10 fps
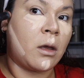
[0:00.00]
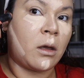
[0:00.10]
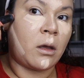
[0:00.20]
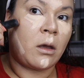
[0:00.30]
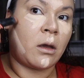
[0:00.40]

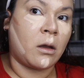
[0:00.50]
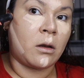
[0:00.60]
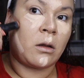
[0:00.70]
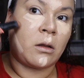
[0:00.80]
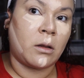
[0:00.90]

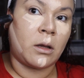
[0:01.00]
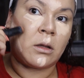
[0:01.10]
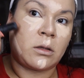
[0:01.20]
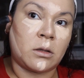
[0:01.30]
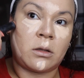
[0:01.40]
and
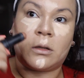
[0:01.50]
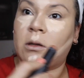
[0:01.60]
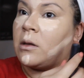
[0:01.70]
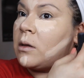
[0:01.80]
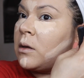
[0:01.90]

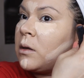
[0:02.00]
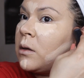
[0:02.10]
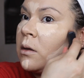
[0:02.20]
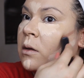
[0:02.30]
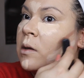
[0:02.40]
let's
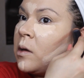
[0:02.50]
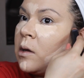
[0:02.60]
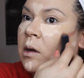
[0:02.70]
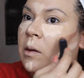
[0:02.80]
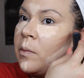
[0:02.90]

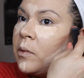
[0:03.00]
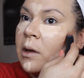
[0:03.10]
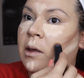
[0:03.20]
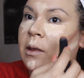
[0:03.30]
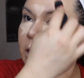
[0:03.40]

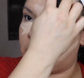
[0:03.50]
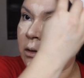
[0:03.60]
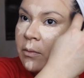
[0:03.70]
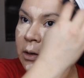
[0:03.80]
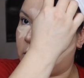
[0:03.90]
apply that
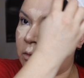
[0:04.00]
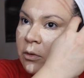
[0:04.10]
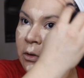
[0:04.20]
on my normal